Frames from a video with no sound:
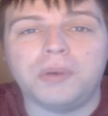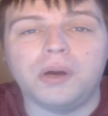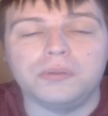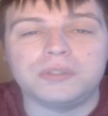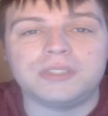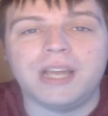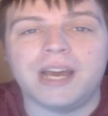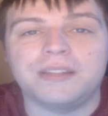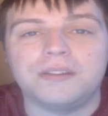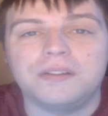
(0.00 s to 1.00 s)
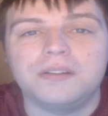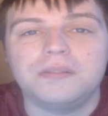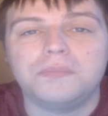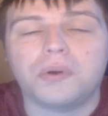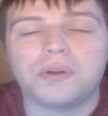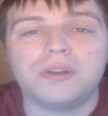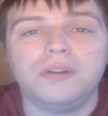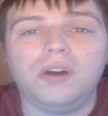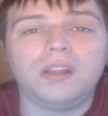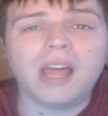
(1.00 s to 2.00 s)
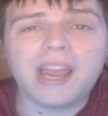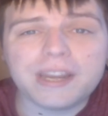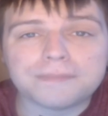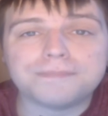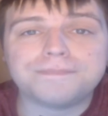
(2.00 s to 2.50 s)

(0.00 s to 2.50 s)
post that porn online.